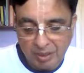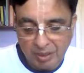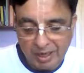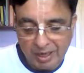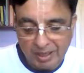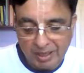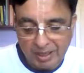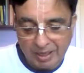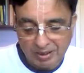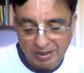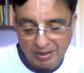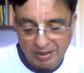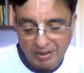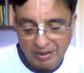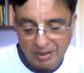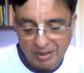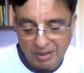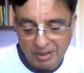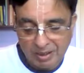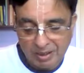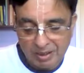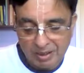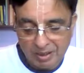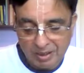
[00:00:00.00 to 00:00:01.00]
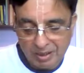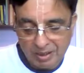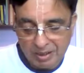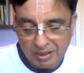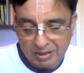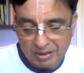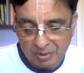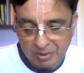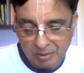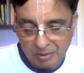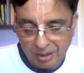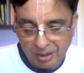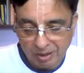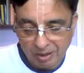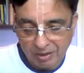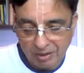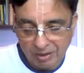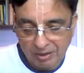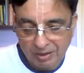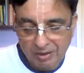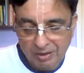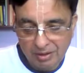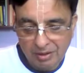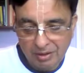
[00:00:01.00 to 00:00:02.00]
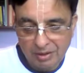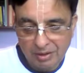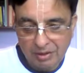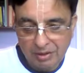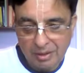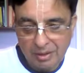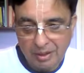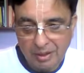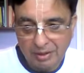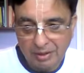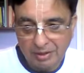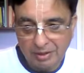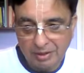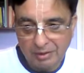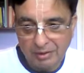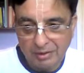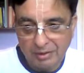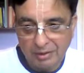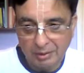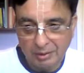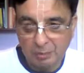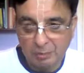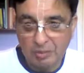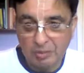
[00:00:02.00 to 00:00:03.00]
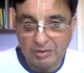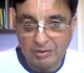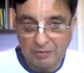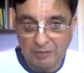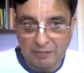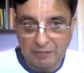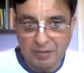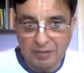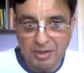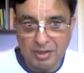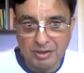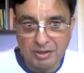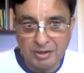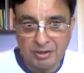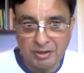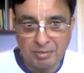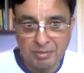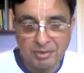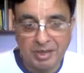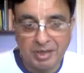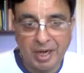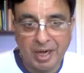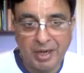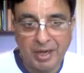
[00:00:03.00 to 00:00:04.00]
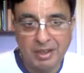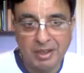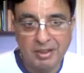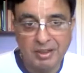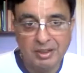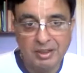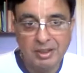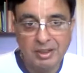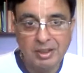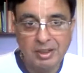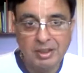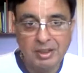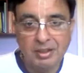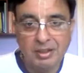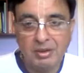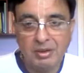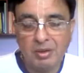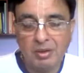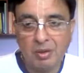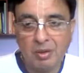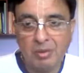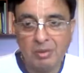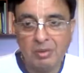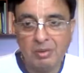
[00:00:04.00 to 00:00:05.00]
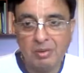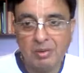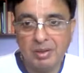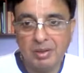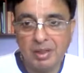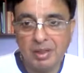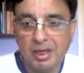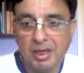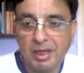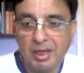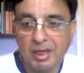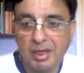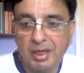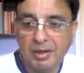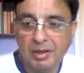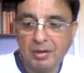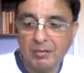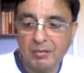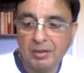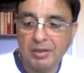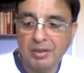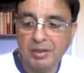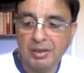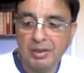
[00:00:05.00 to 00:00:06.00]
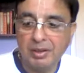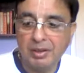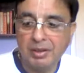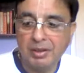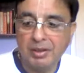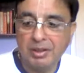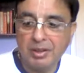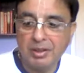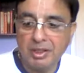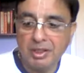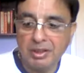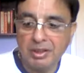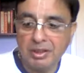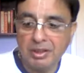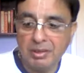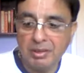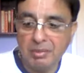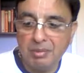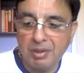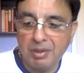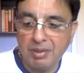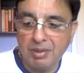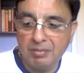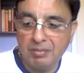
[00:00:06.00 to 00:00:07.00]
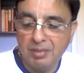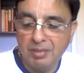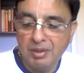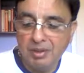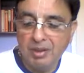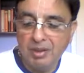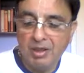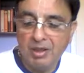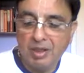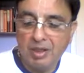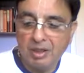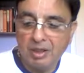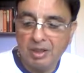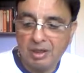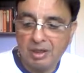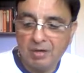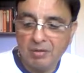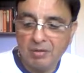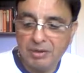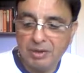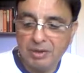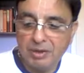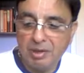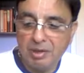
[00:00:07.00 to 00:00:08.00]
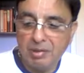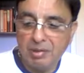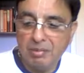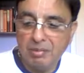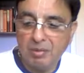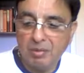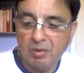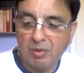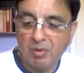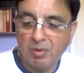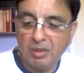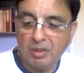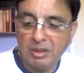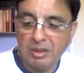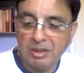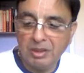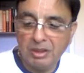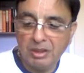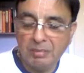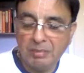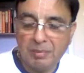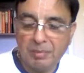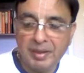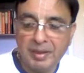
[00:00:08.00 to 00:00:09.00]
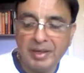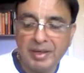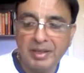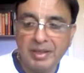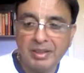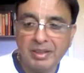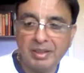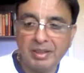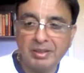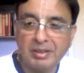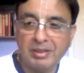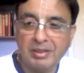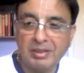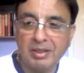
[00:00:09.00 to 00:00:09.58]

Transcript: had as well. And it was a fearsome sight. So in the Narsimha Kavacham or Narsimha Prey,